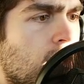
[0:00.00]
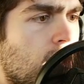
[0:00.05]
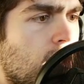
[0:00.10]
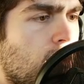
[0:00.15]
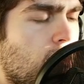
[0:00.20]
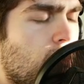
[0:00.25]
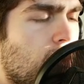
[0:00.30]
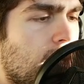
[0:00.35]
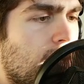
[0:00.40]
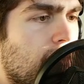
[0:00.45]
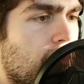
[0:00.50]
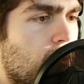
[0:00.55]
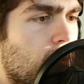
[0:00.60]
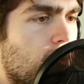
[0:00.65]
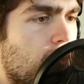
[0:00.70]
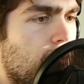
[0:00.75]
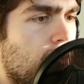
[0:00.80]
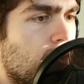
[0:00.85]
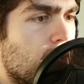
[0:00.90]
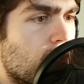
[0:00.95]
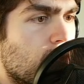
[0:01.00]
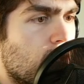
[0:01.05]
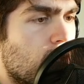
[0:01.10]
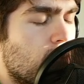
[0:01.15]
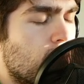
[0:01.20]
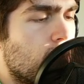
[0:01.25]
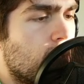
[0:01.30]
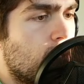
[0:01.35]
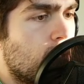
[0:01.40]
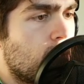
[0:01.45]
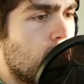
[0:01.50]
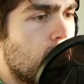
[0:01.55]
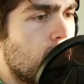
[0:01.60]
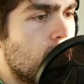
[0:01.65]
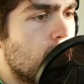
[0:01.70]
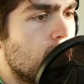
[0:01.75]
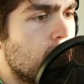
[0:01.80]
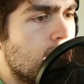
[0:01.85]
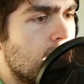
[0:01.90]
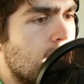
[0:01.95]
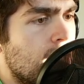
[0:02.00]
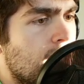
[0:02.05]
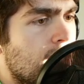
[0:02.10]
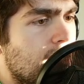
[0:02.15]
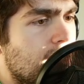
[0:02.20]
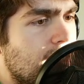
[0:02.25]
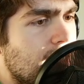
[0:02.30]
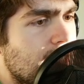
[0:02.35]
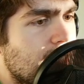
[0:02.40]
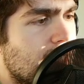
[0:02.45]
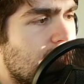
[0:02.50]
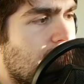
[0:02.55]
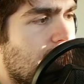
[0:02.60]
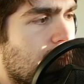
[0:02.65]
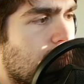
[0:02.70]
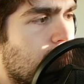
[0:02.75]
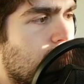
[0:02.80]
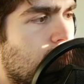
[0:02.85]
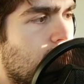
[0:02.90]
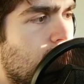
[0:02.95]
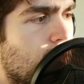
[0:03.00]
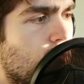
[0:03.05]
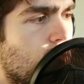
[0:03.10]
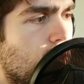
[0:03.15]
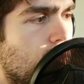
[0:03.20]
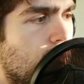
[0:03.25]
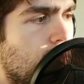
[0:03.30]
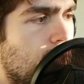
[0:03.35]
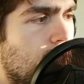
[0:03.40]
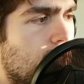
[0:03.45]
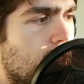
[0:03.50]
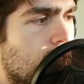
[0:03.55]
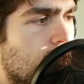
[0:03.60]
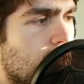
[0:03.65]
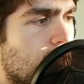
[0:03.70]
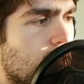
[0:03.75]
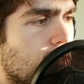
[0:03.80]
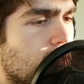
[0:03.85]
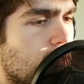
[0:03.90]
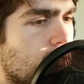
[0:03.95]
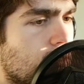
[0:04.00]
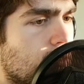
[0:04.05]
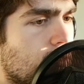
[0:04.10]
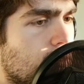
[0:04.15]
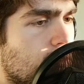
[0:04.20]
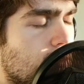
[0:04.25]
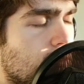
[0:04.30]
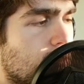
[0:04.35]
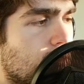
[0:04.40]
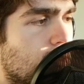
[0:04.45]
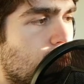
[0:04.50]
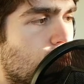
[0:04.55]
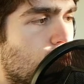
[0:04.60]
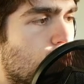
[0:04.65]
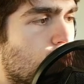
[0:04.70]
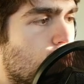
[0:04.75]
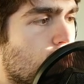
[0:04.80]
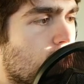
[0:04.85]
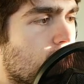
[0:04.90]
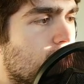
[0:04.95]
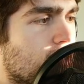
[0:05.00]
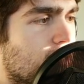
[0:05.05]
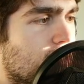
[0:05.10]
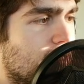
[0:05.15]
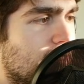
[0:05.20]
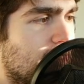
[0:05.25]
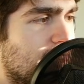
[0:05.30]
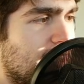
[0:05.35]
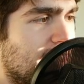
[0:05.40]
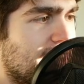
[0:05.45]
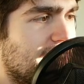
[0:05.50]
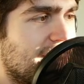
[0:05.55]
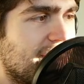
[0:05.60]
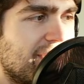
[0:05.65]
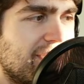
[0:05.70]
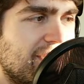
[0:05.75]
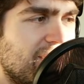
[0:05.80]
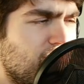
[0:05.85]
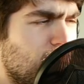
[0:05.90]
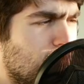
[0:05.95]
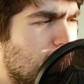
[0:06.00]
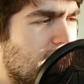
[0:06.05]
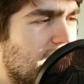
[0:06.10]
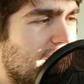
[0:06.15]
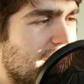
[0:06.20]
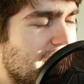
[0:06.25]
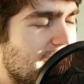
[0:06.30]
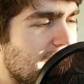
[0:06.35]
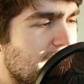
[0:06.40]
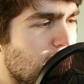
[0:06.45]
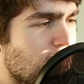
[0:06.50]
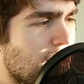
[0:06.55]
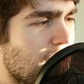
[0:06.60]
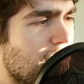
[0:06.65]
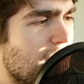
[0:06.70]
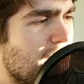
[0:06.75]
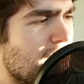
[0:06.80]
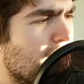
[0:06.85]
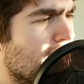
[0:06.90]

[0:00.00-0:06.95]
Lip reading: Whenever the function returns, this stack frame will be destructed. deleted maybe.